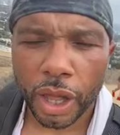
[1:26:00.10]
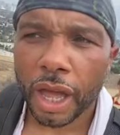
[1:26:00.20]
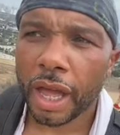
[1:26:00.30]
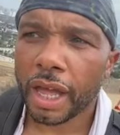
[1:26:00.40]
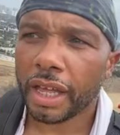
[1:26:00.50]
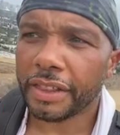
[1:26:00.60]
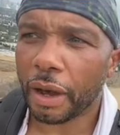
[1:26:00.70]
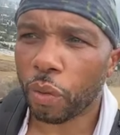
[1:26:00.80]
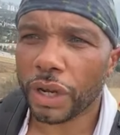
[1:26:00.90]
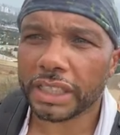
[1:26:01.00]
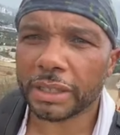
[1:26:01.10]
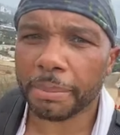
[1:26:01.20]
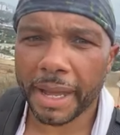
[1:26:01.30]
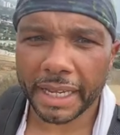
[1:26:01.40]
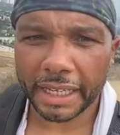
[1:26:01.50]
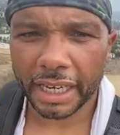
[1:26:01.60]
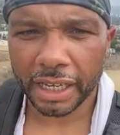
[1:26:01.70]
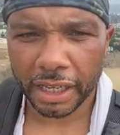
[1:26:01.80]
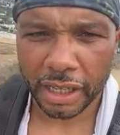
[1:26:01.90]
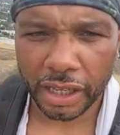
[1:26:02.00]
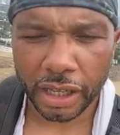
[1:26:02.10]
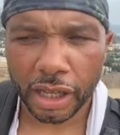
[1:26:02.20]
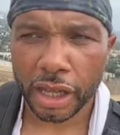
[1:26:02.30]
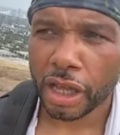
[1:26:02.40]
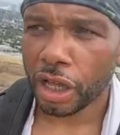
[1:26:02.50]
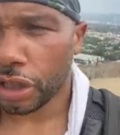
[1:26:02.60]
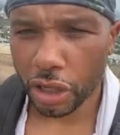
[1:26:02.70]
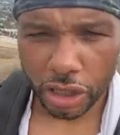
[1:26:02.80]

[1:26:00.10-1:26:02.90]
some white folks out there that wanted to make it